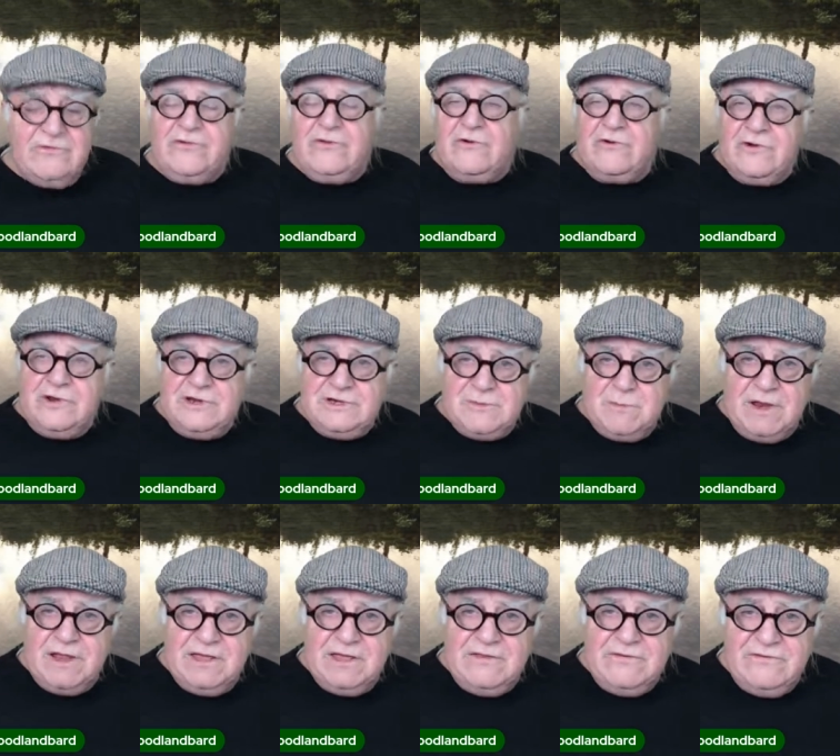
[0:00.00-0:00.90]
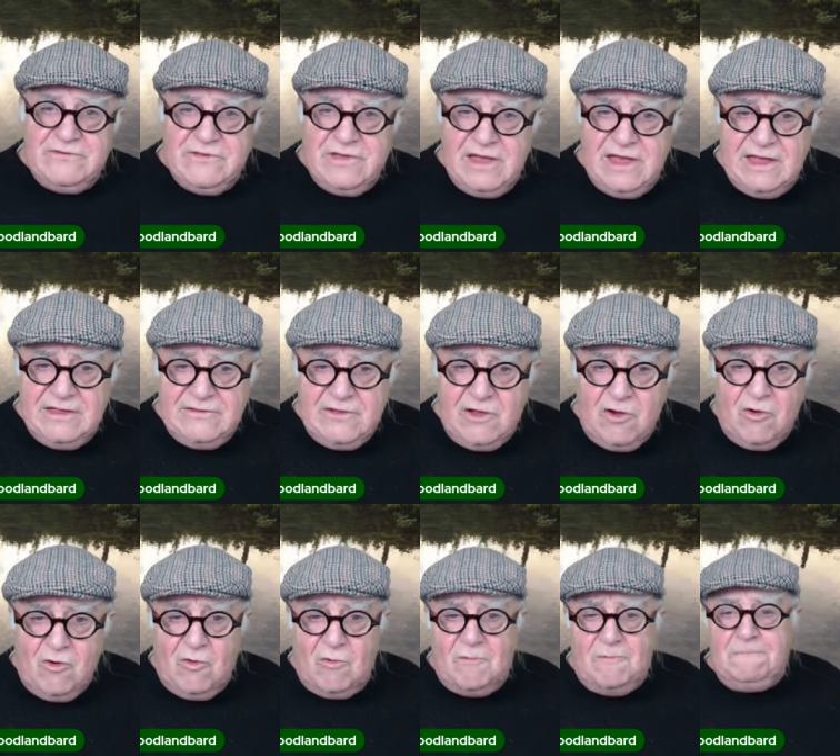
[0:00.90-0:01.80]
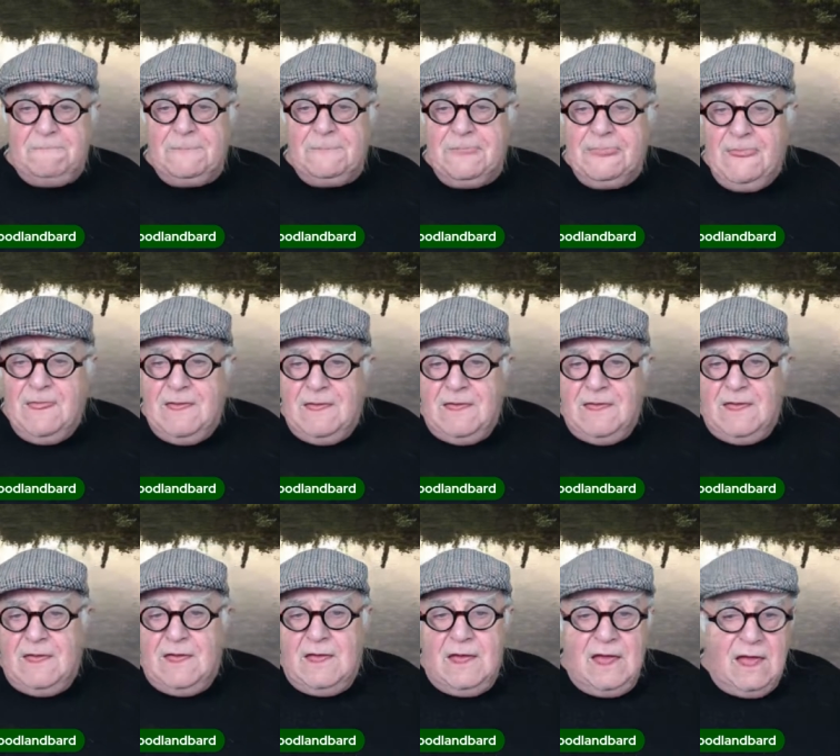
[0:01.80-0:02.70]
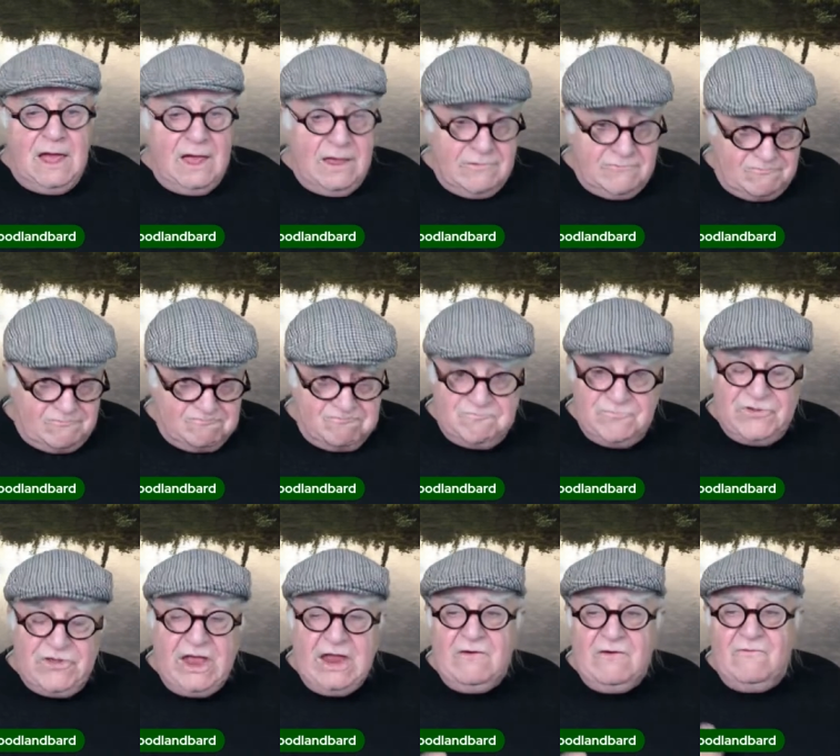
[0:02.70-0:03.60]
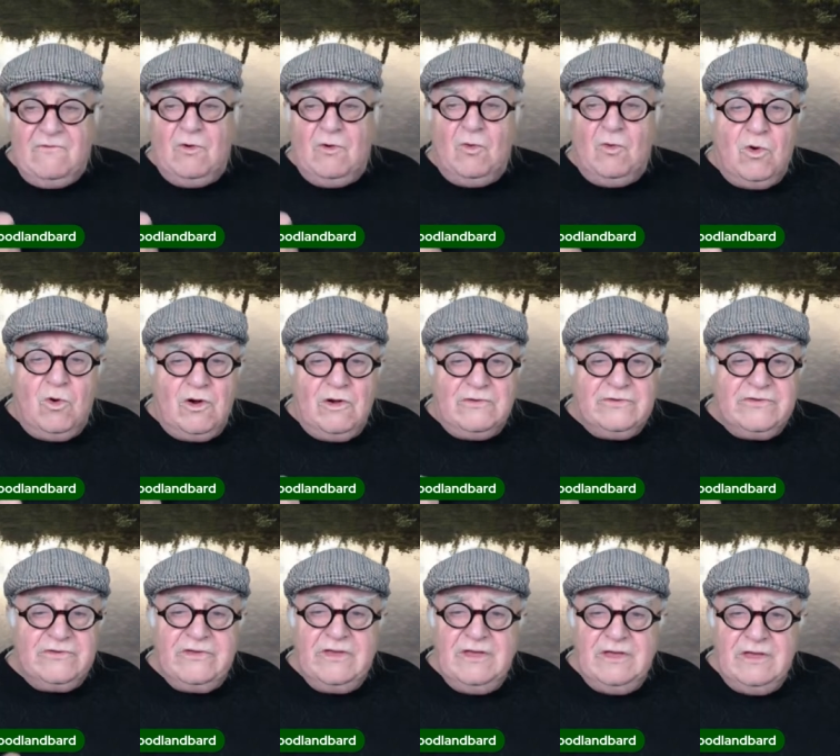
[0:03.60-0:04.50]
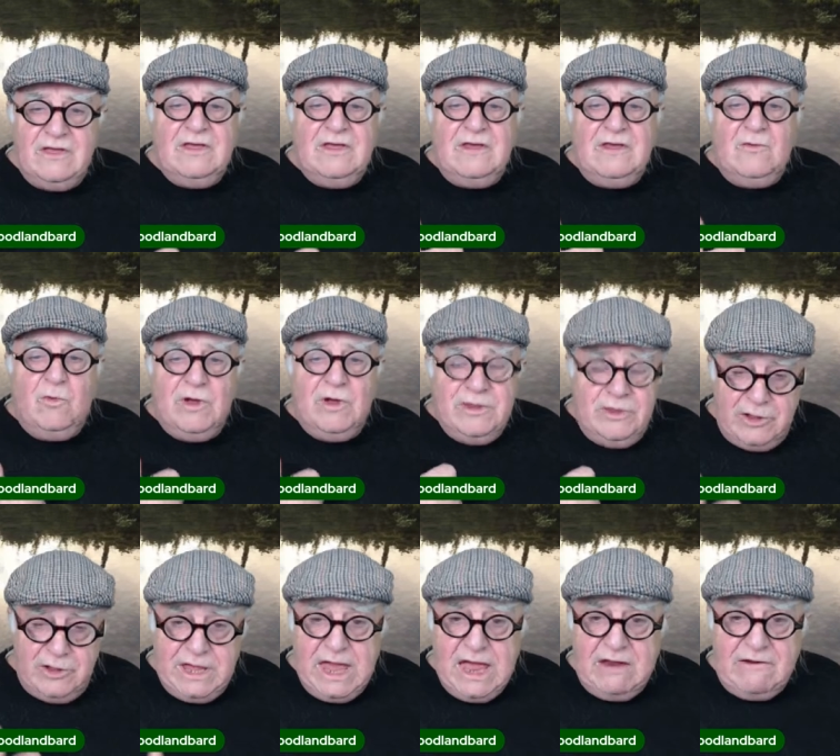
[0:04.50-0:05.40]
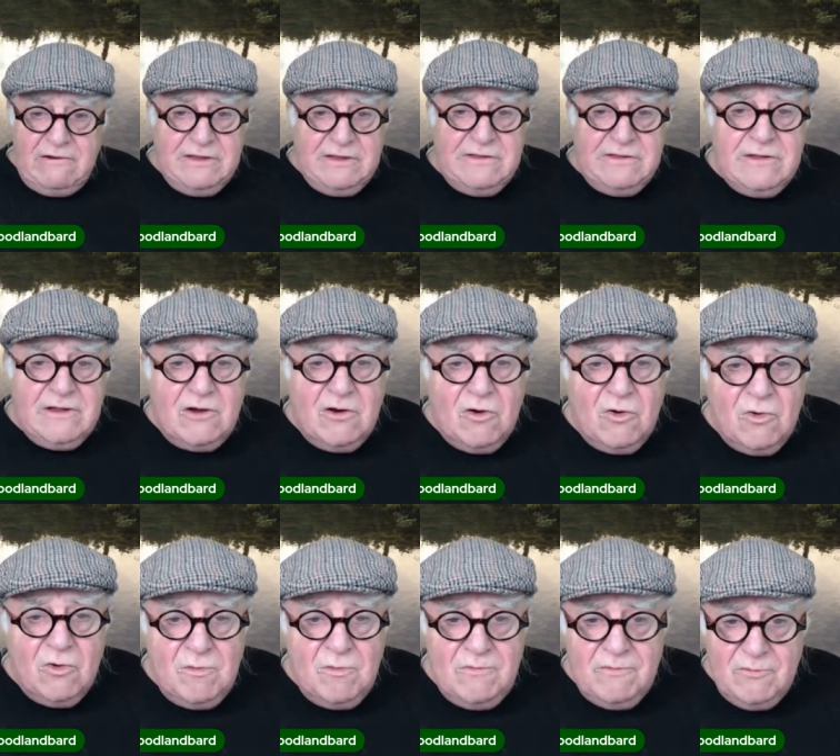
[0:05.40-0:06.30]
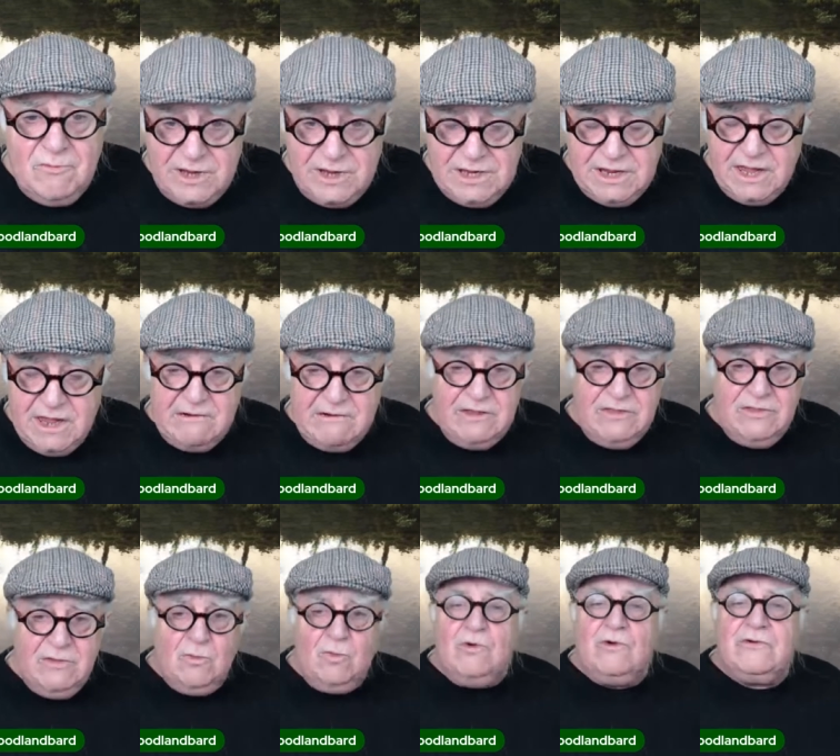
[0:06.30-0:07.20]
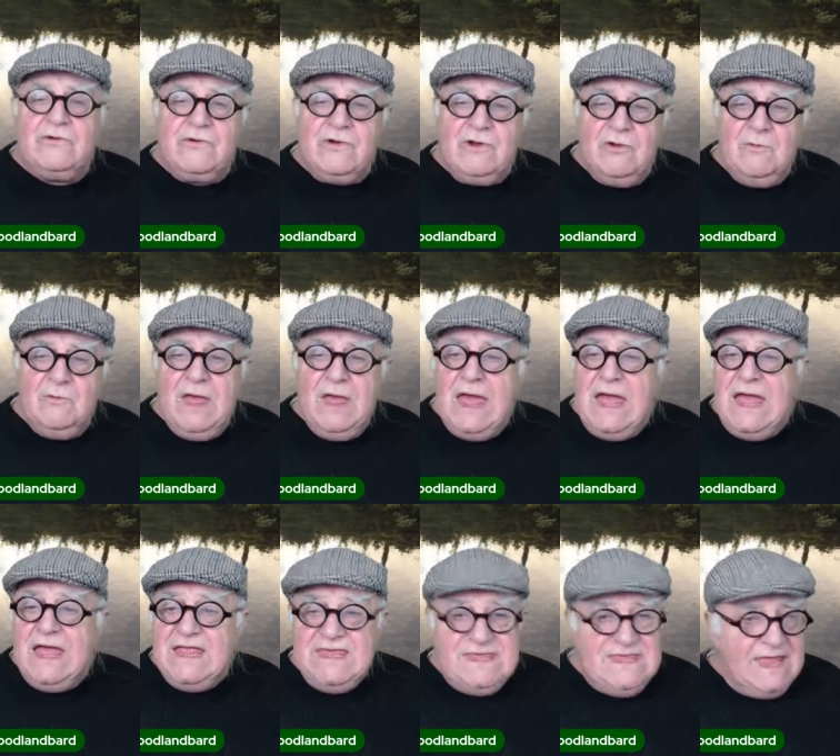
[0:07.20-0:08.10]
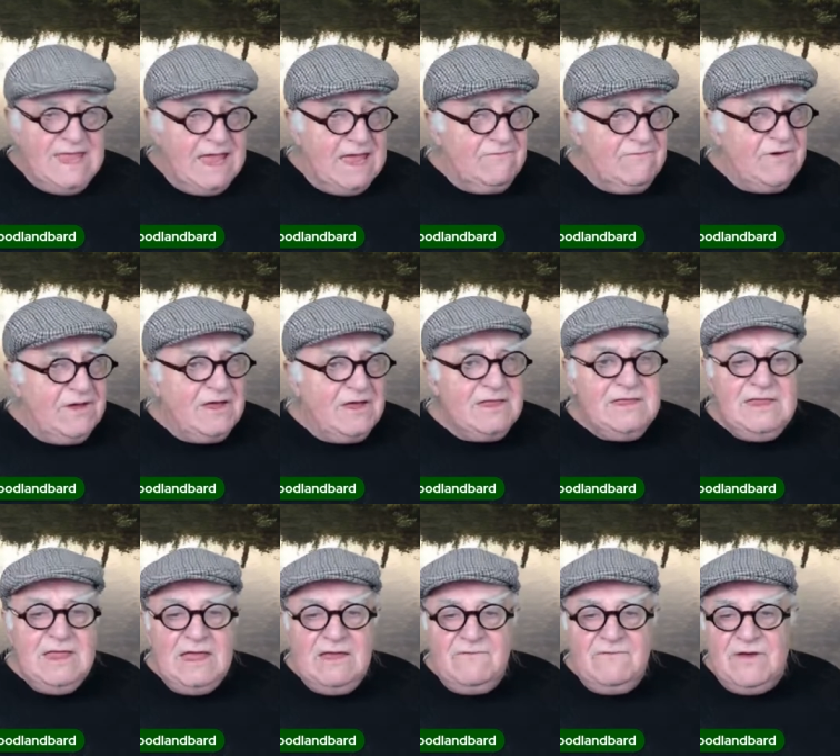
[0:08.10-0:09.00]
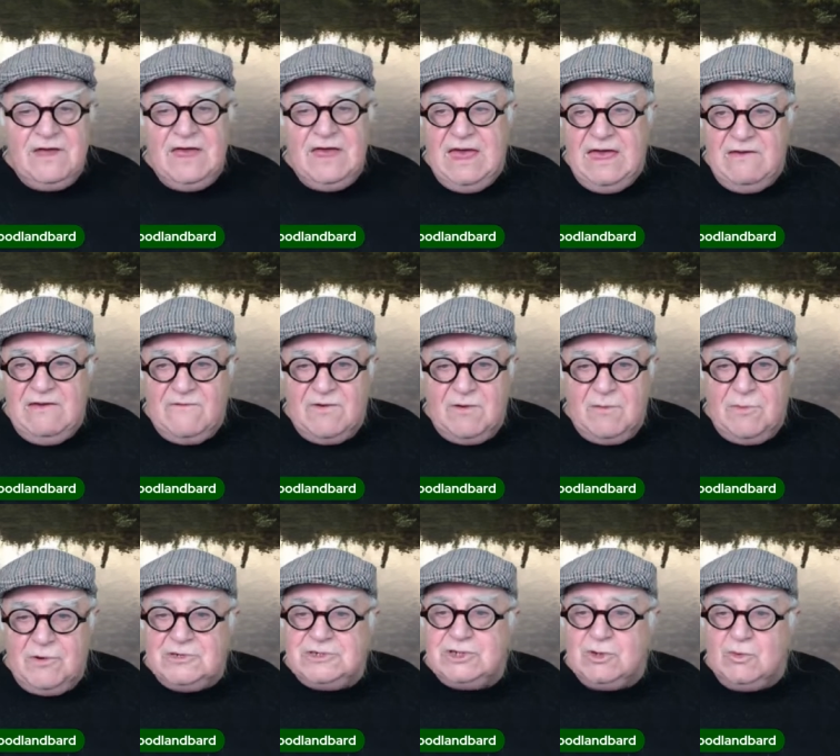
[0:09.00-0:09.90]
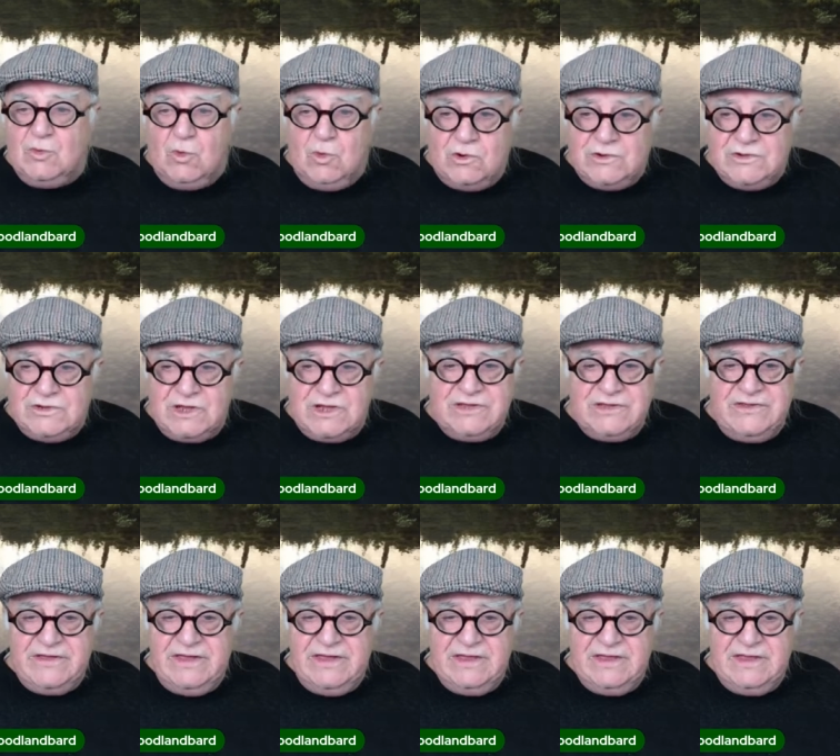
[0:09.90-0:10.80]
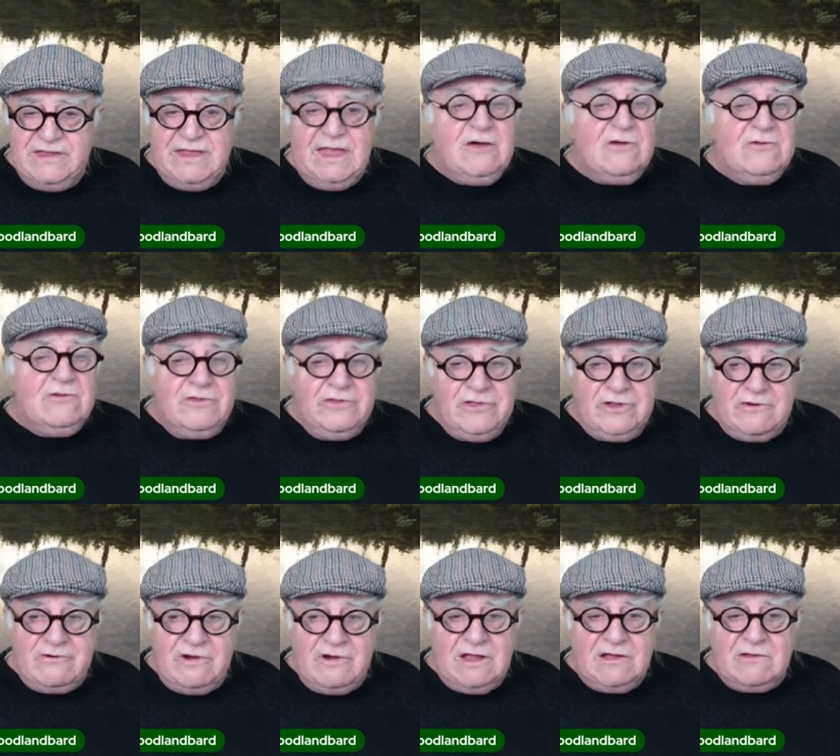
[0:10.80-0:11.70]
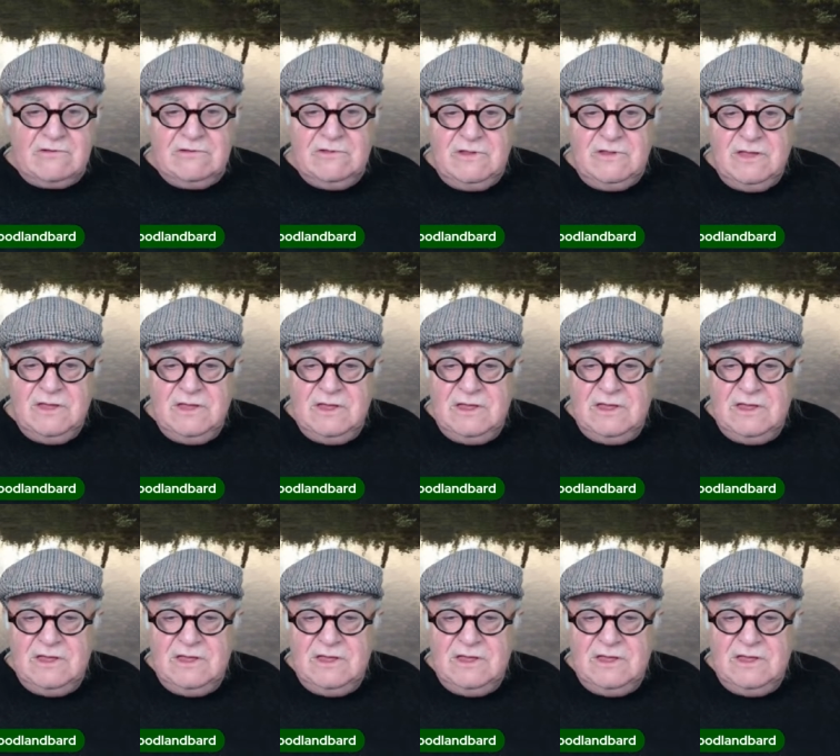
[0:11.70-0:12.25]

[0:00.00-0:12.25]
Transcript: storage place at home. Second rule was when you carried it home, when you carry the water home, never, never, ever put your water container down on the ground